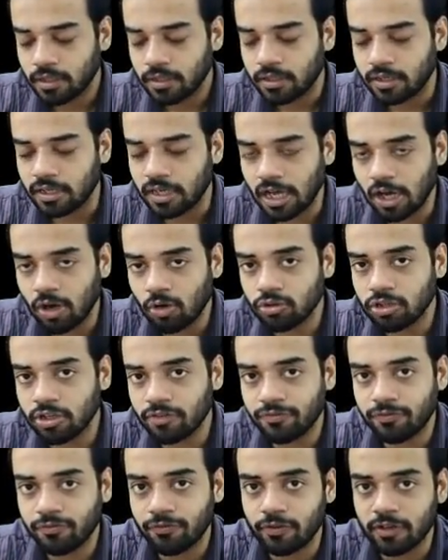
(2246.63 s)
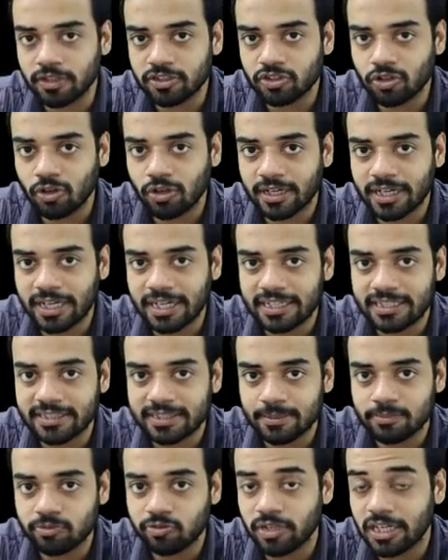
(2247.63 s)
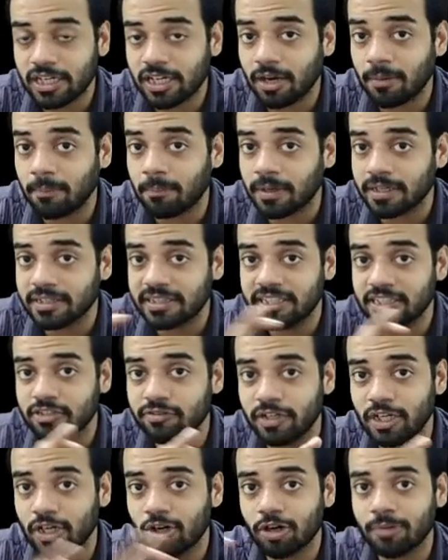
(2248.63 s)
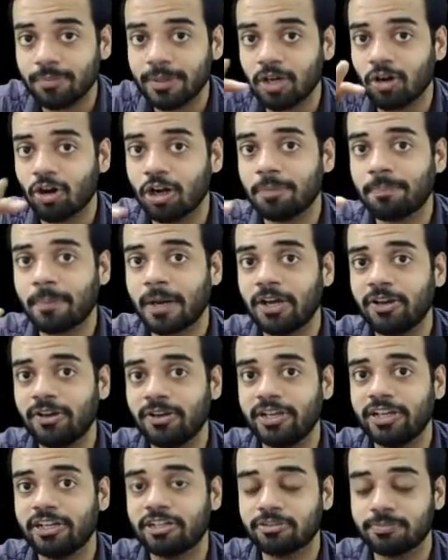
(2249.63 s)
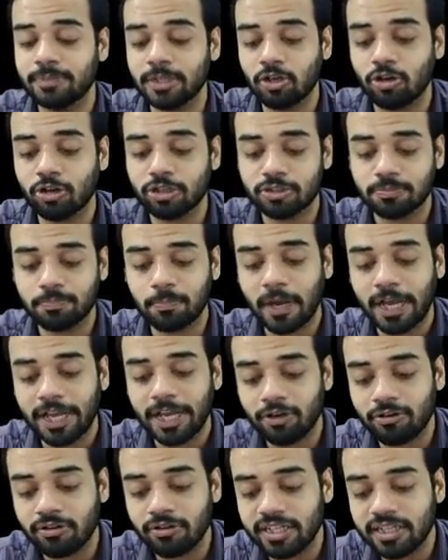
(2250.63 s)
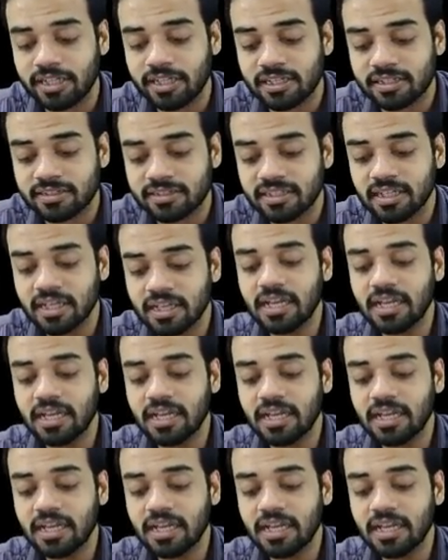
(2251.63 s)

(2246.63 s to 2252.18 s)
Now the first organisms will come, but these will not be called pioneers because pioneers